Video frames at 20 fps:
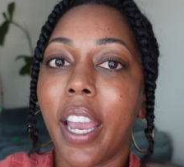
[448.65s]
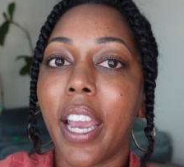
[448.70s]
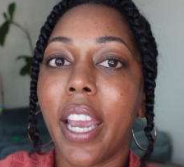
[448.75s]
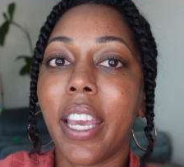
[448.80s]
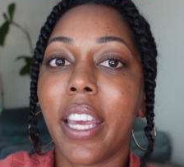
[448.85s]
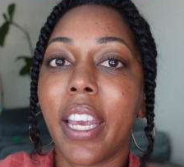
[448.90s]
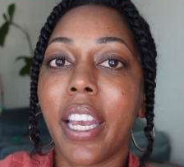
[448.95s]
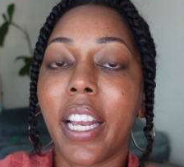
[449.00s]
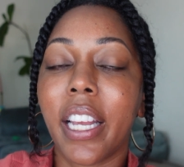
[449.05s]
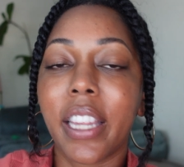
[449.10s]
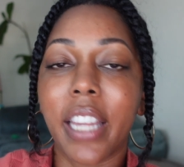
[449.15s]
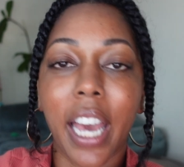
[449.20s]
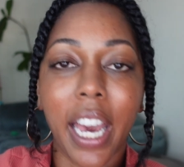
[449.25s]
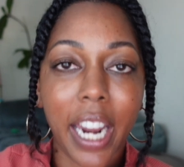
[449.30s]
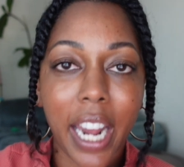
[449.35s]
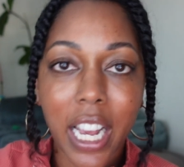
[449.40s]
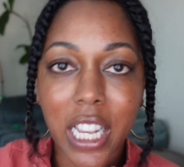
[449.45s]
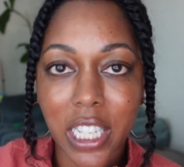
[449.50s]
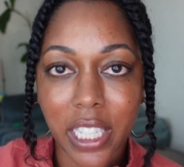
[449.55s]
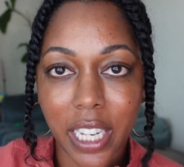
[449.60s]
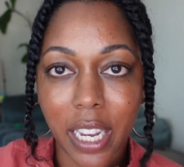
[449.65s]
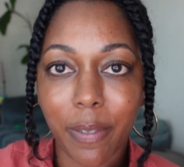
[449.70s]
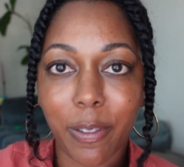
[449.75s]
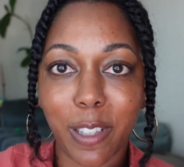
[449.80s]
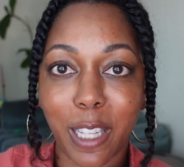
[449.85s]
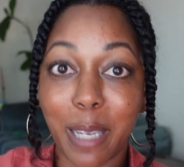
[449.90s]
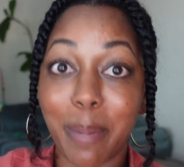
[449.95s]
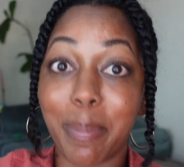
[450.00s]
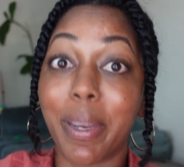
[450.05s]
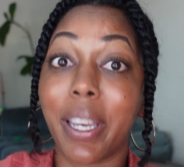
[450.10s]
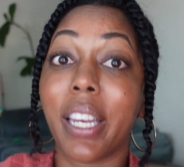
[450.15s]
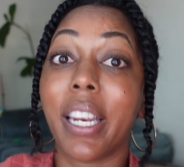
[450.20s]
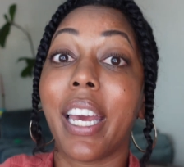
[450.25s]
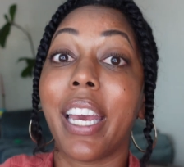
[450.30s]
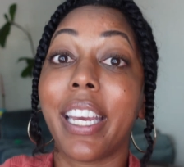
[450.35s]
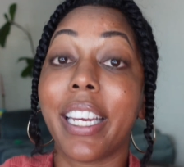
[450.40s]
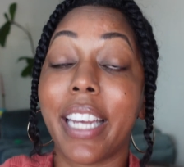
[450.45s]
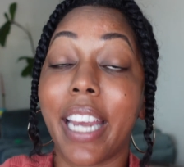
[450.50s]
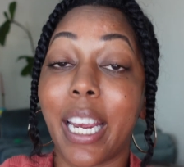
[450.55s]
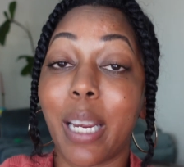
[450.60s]
And that has definitely been
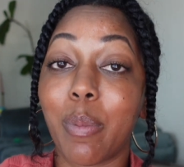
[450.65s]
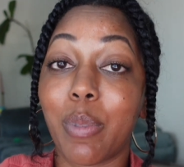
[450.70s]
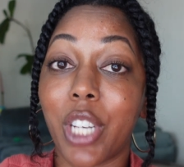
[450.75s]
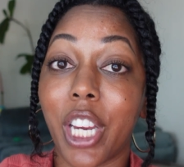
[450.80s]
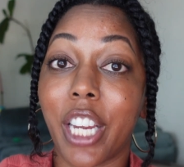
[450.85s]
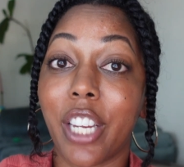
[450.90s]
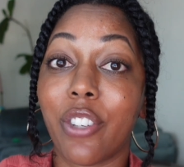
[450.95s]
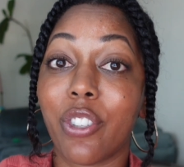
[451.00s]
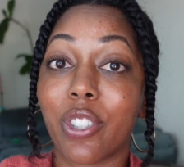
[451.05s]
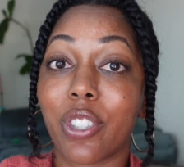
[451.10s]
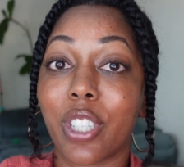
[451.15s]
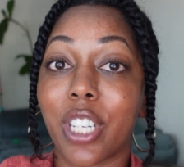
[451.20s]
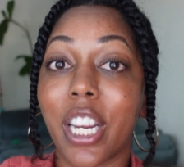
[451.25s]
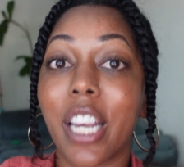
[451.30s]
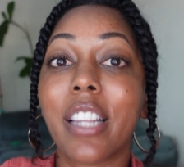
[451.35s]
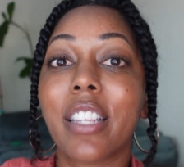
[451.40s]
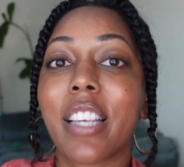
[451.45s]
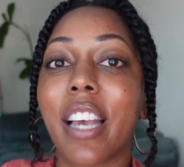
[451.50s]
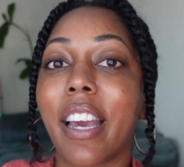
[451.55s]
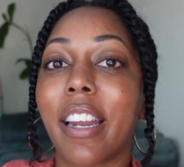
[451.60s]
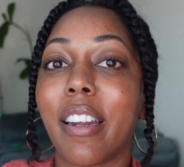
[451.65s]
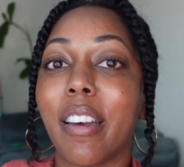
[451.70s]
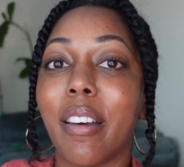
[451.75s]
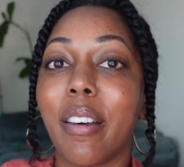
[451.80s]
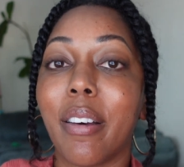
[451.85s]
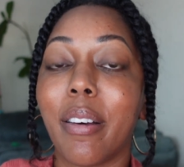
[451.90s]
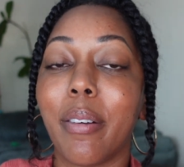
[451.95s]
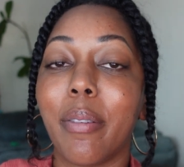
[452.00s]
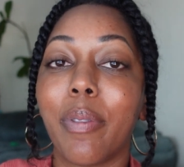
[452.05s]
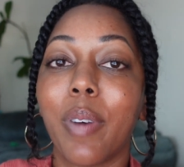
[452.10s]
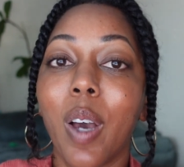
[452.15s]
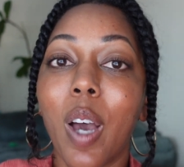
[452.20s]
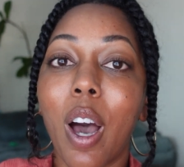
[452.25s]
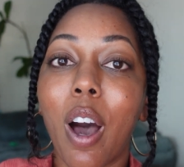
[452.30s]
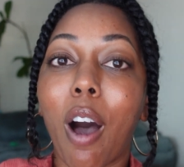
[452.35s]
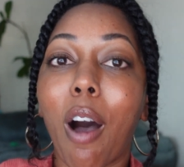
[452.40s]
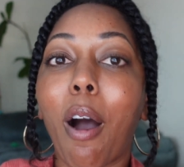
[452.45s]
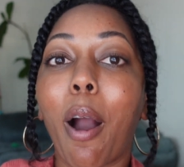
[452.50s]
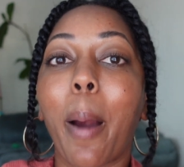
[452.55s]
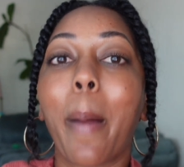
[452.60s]
a game changer inside of
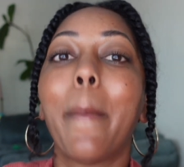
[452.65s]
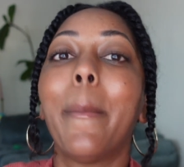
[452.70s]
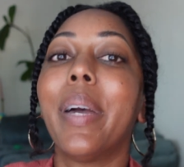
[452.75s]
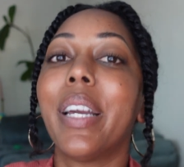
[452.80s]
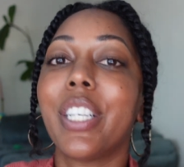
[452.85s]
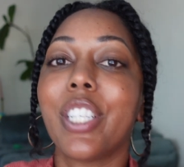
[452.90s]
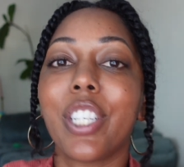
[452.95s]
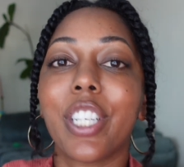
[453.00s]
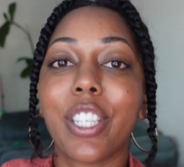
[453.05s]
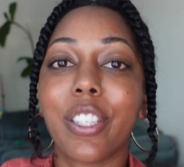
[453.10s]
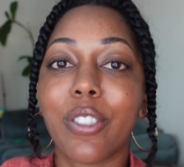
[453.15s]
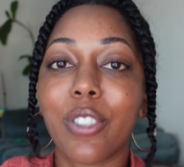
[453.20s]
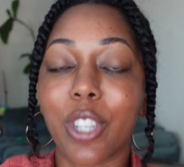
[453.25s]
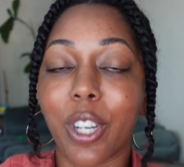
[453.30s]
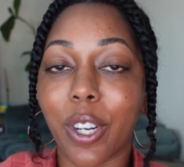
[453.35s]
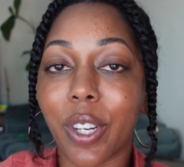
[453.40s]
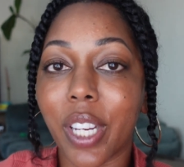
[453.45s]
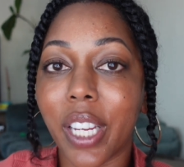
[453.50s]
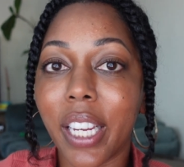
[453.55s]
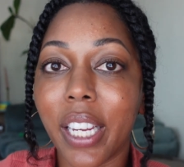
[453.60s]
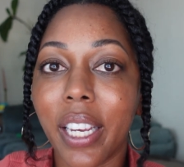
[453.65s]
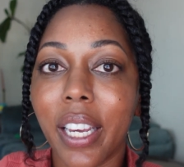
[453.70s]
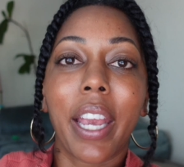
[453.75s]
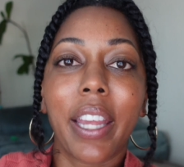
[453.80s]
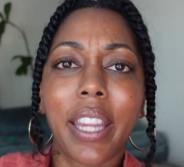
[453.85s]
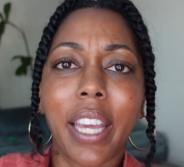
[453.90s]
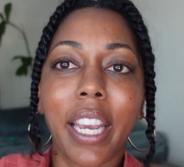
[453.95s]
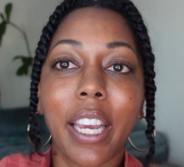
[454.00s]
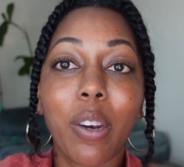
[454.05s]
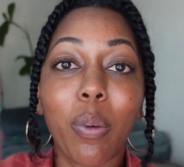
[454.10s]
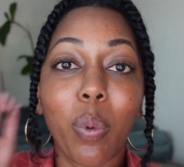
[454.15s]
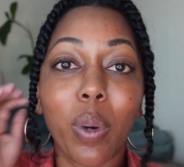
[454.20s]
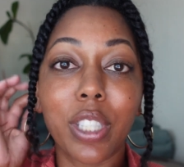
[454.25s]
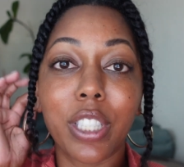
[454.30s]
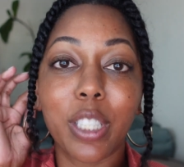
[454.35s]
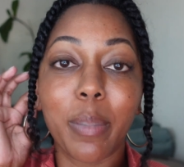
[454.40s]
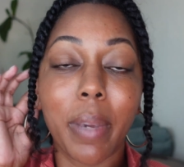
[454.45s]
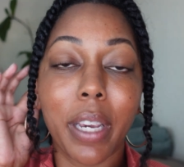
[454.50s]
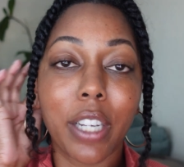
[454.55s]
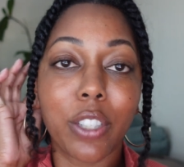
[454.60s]
our budgeting journey. And then
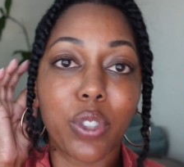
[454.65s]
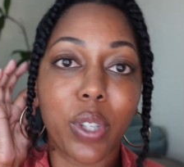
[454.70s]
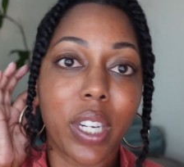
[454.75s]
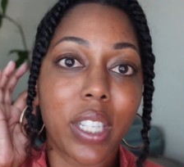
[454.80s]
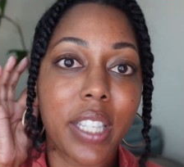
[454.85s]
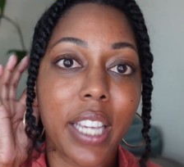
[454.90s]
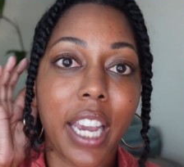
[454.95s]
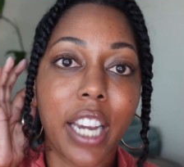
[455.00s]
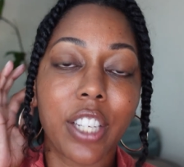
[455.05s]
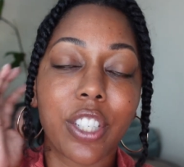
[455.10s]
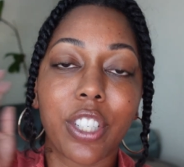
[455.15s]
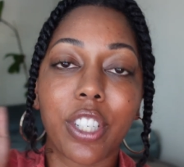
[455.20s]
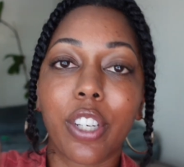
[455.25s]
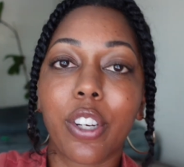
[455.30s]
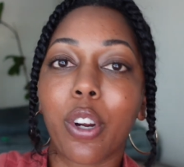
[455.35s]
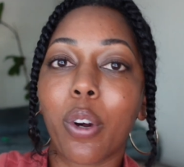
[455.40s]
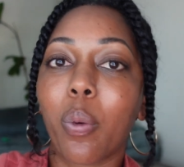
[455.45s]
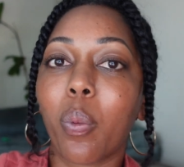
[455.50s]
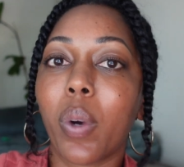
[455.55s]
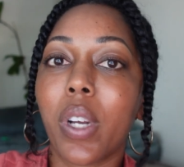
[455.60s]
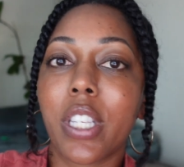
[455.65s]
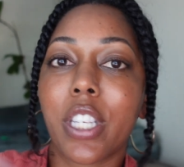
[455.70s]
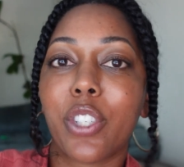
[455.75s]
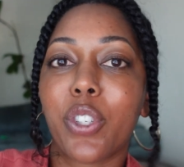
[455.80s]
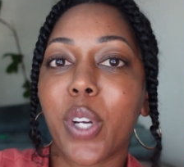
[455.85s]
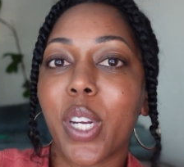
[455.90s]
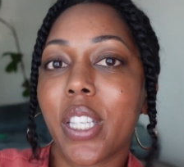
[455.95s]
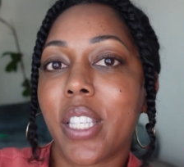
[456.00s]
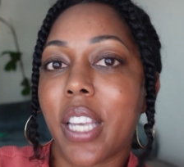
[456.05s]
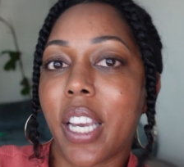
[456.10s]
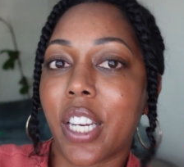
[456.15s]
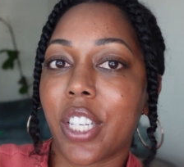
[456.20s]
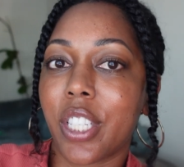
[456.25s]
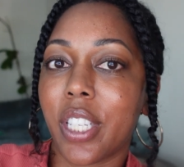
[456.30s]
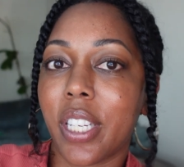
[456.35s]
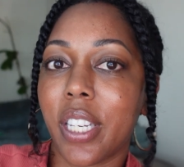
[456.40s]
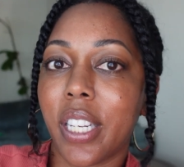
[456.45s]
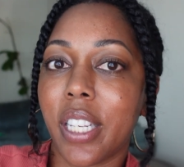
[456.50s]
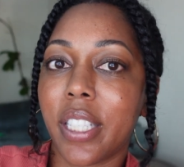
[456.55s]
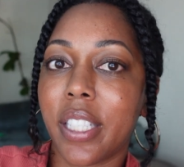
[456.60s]
once you make a transaction, or once a
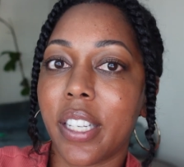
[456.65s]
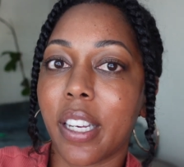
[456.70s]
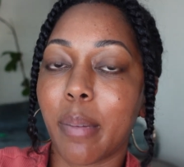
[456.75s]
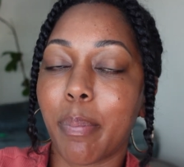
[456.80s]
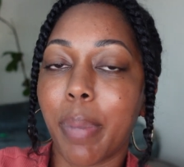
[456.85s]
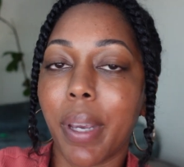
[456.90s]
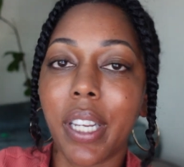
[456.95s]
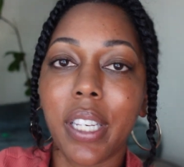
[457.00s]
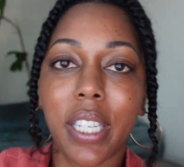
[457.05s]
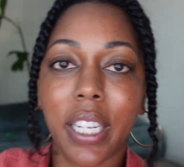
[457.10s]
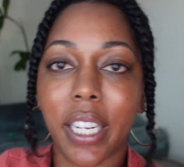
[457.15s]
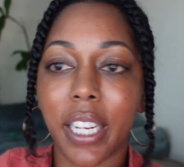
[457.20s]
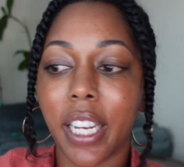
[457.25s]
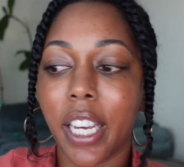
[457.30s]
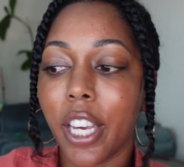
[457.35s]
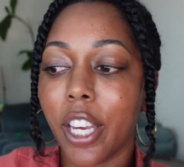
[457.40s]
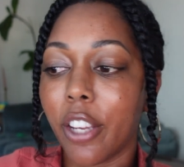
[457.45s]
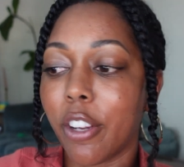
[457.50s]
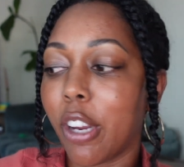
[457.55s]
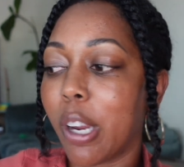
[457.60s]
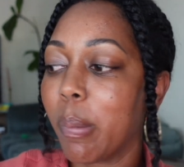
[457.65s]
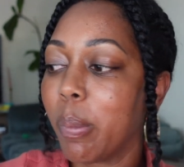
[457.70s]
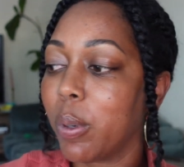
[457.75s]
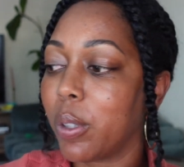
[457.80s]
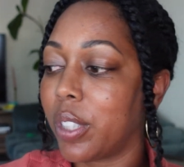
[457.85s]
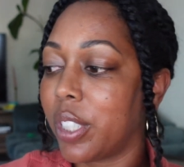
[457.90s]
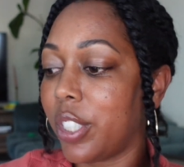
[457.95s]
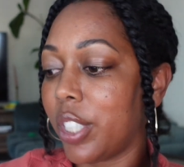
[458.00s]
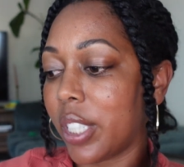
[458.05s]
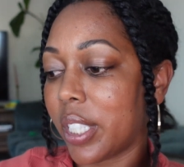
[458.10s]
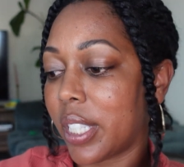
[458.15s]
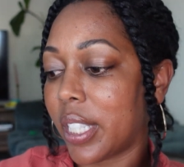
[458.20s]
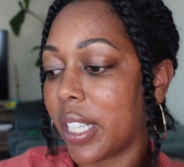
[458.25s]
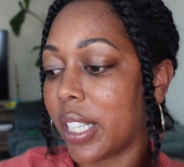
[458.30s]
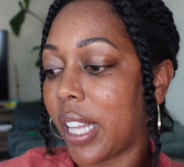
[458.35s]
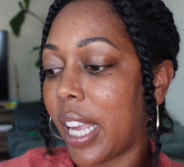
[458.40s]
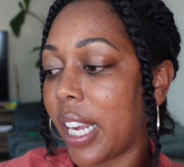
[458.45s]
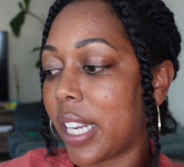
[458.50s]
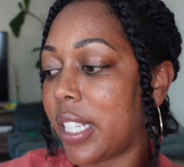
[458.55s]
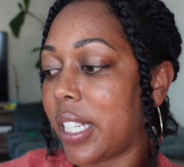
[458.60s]
transaction is done pending, you're able to just
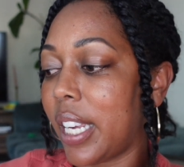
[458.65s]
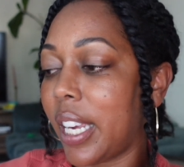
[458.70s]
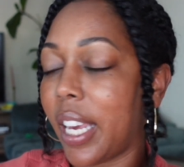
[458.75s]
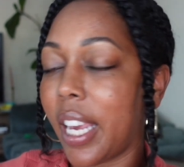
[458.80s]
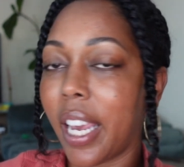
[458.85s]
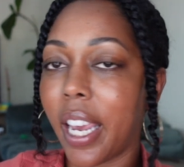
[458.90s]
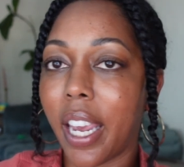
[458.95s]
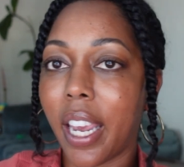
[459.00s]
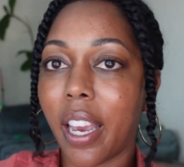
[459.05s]
select it.